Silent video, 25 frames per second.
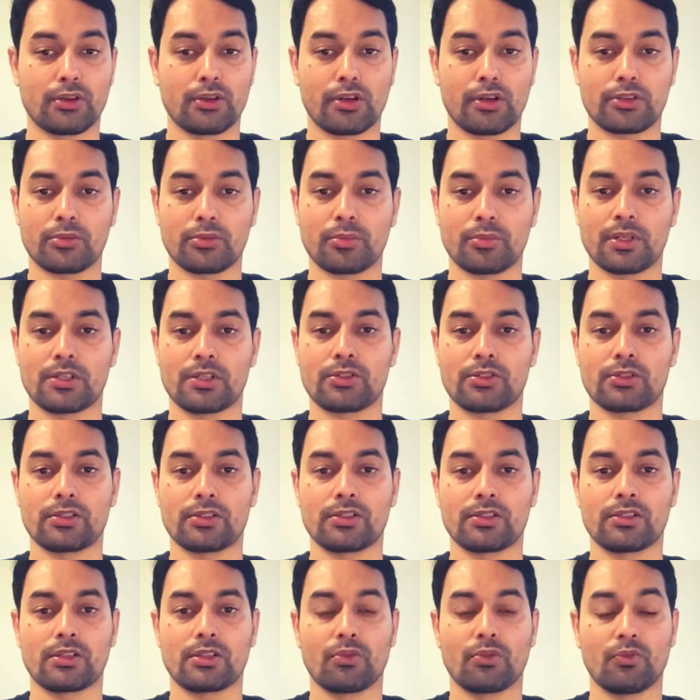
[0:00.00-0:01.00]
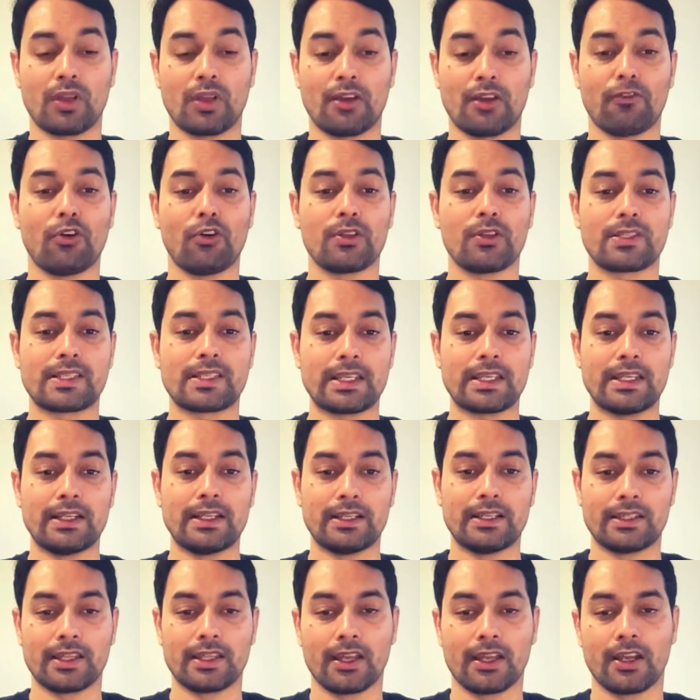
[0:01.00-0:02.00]
automation. We have all seen
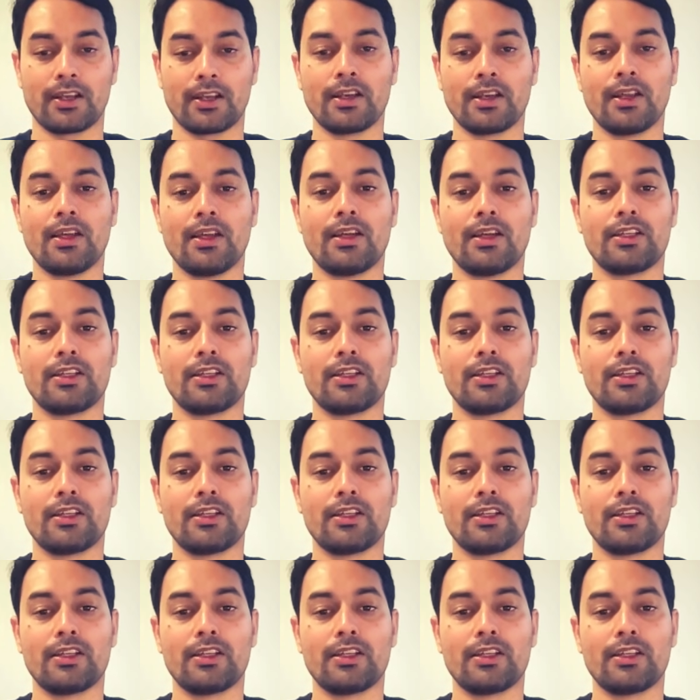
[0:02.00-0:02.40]
it there.